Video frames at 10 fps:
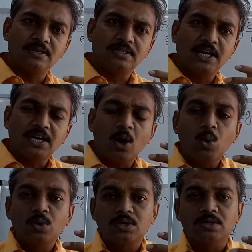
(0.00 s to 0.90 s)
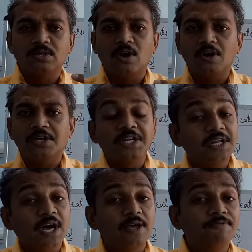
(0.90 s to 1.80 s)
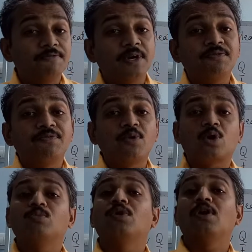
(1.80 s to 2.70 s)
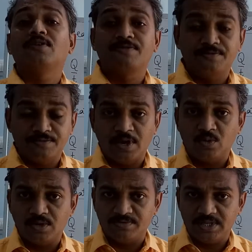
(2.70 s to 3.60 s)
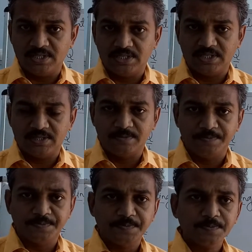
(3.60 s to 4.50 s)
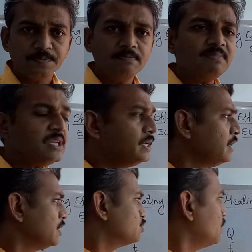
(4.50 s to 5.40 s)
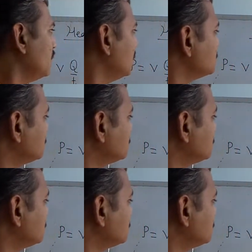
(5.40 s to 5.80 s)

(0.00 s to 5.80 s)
take out or derive one formula out of this. So I can